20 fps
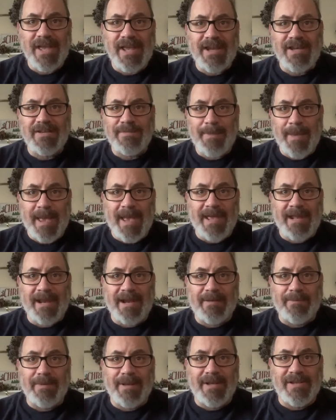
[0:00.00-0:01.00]
And he's
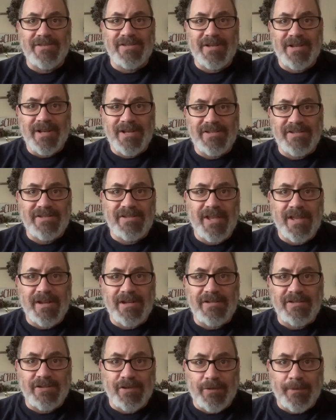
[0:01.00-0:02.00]
panicked because he needs an
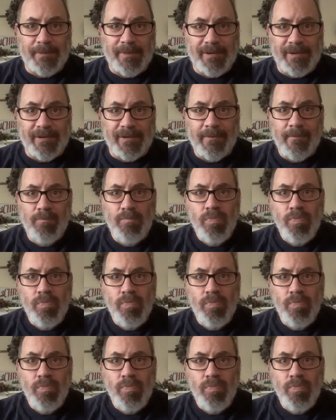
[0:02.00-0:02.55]
interpreter.